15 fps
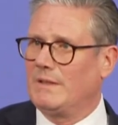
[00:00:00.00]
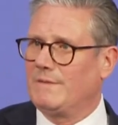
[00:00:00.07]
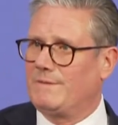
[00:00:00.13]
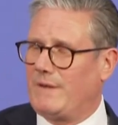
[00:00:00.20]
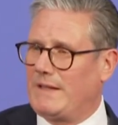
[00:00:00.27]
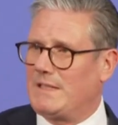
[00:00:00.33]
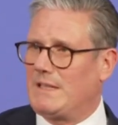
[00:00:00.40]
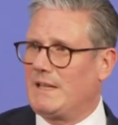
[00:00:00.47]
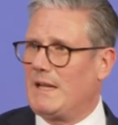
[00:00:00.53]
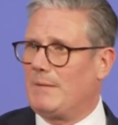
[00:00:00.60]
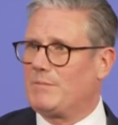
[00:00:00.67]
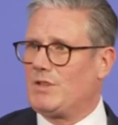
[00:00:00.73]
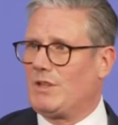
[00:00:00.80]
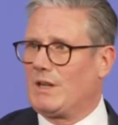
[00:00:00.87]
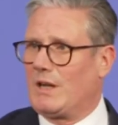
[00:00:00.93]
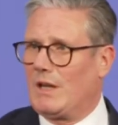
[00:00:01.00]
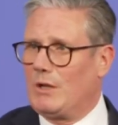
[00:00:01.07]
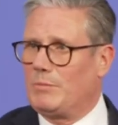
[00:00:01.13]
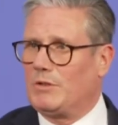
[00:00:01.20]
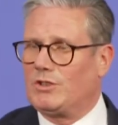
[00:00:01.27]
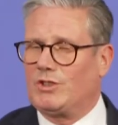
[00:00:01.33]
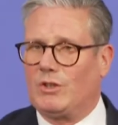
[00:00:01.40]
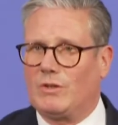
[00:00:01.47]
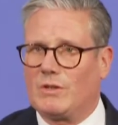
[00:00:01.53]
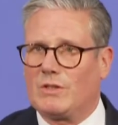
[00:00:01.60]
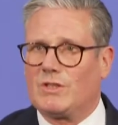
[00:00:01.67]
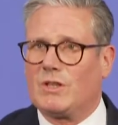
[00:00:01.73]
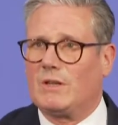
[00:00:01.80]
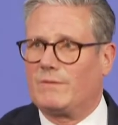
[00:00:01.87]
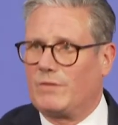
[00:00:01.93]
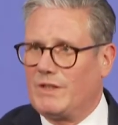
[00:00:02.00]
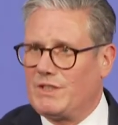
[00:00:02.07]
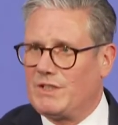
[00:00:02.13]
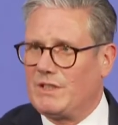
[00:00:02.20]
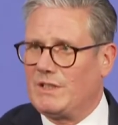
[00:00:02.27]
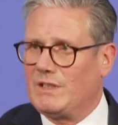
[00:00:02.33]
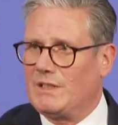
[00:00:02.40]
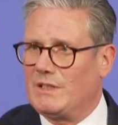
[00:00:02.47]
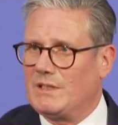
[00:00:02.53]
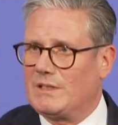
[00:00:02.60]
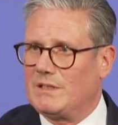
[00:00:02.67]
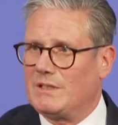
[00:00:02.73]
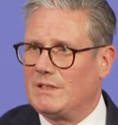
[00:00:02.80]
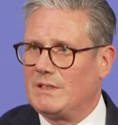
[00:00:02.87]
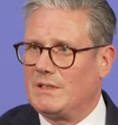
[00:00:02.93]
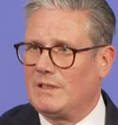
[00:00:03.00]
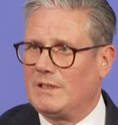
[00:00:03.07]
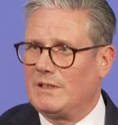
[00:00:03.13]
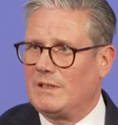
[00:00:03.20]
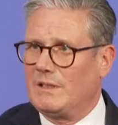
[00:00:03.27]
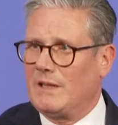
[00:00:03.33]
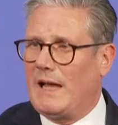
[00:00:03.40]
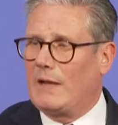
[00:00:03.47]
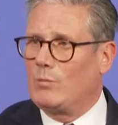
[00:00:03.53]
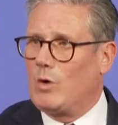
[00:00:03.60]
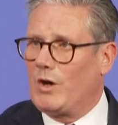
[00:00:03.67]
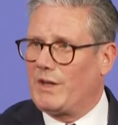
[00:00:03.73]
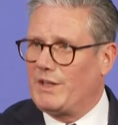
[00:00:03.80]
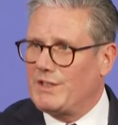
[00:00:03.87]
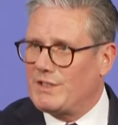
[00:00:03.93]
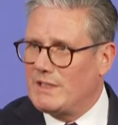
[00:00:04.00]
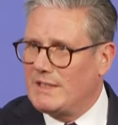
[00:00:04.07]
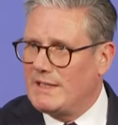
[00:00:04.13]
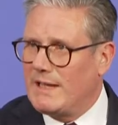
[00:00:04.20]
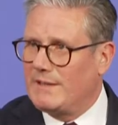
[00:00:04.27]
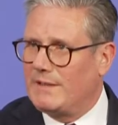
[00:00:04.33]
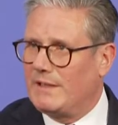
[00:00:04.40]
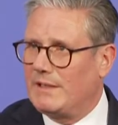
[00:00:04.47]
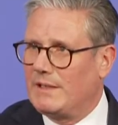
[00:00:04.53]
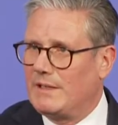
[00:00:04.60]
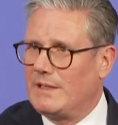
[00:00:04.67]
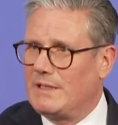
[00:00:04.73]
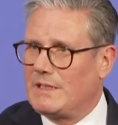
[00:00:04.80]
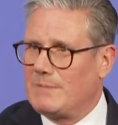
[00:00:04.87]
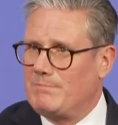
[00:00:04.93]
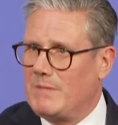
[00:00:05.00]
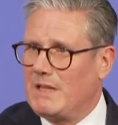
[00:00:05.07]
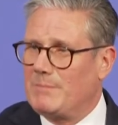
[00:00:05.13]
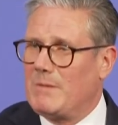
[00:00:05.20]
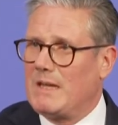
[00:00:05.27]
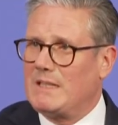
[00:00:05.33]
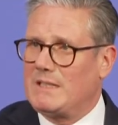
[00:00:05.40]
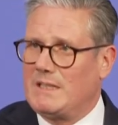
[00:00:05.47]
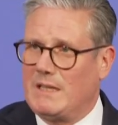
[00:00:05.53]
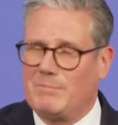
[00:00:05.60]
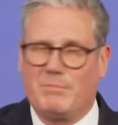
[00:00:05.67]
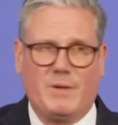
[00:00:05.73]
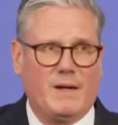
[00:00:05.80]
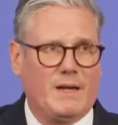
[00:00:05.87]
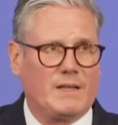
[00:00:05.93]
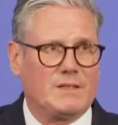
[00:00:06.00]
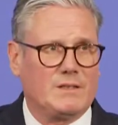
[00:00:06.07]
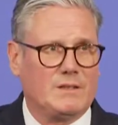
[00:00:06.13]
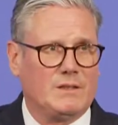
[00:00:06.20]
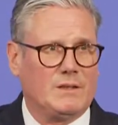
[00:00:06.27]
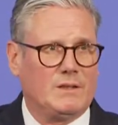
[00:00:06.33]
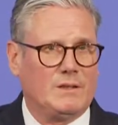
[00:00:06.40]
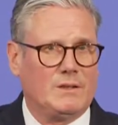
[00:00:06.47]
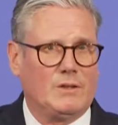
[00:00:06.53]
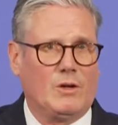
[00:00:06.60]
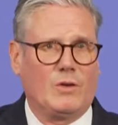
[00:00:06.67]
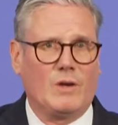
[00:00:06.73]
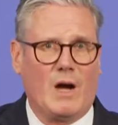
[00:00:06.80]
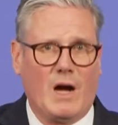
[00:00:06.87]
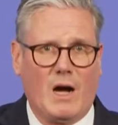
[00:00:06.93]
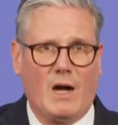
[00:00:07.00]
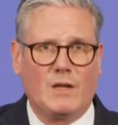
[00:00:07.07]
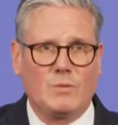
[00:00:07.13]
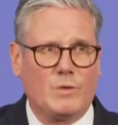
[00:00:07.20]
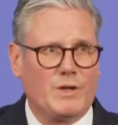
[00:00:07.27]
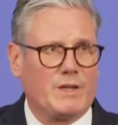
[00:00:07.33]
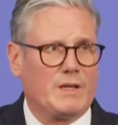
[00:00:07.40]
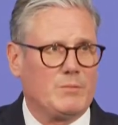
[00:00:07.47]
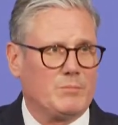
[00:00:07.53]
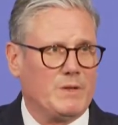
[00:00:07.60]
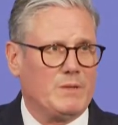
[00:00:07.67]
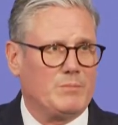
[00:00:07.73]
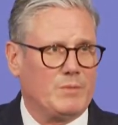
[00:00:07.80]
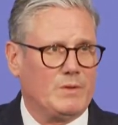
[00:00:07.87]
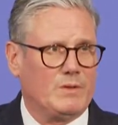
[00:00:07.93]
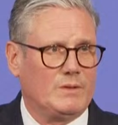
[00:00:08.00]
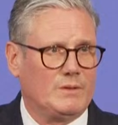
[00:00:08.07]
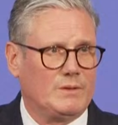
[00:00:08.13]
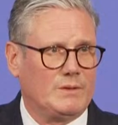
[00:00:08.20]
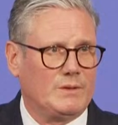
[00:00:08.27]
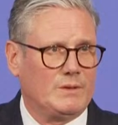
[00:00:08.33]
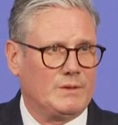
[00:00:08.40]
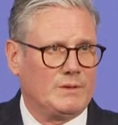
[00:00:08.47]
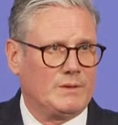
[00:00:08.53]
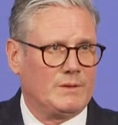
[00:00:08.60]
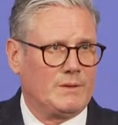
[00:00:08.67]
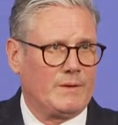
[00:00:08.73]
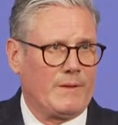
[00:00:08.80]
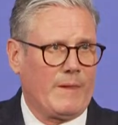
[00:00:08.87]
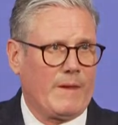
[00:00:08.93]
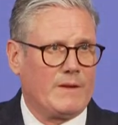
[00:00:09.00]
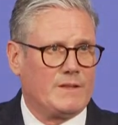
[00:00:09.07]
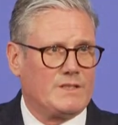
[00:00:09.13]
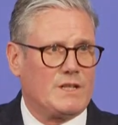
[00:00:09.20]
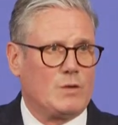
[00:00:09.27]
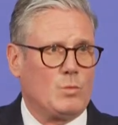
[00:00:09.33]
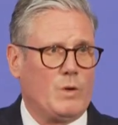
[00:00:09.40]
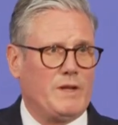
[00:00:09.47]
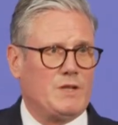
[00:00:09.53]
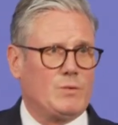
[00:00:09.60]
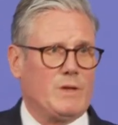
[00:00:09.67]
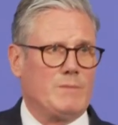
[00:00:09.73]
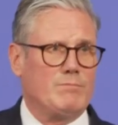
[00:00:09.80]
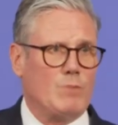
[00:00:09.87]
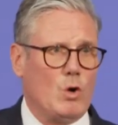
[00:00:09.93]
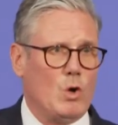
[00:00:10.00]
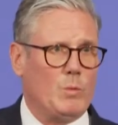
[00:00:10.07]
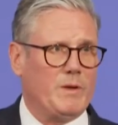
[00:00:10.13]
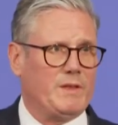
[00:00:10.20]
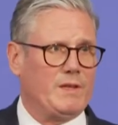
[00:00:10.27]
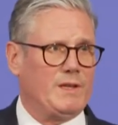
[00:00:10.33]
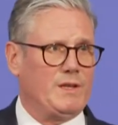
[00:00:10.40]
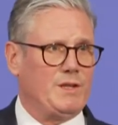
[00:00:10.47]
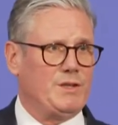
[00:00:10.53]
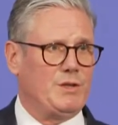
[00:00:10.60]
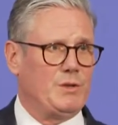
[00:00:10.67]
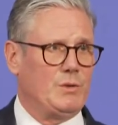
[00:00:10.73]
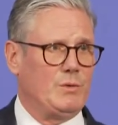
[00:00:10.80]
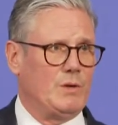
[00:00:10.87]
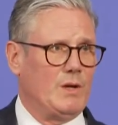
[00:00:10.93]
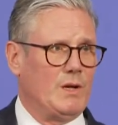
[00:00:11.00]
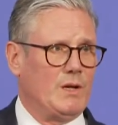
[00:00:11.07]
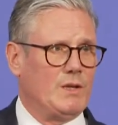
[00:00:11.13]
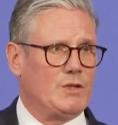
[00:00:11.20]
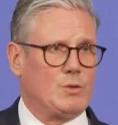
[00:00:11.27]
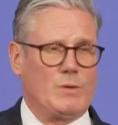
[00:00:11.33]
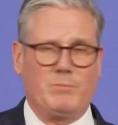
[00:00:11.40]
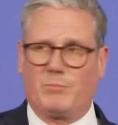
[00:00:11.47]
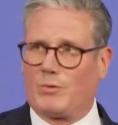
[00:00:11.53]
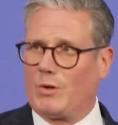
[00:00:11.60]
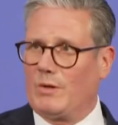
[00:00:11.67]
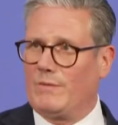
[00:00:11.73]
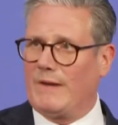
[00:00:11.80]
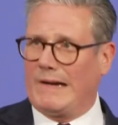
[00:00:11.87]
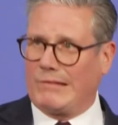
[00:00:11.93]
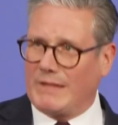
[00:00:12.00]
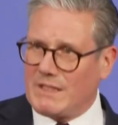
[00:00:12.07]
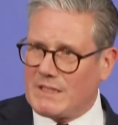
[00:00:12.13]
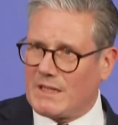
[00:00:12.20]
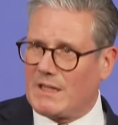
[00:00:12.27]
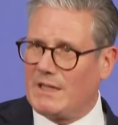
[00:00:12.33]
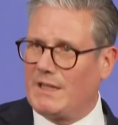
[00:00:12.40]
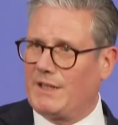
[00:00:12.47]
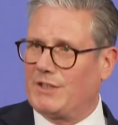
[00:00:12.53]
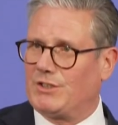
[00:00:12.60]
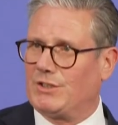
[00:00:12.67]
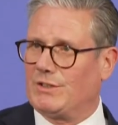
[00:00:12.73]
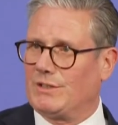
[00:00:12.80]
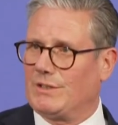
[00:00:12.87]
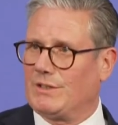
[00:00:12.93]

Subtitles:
facing up to the global shocks of recent years, and working together to minimise the impact on hard-working people. So we're doing more with the EU to improve our interconnections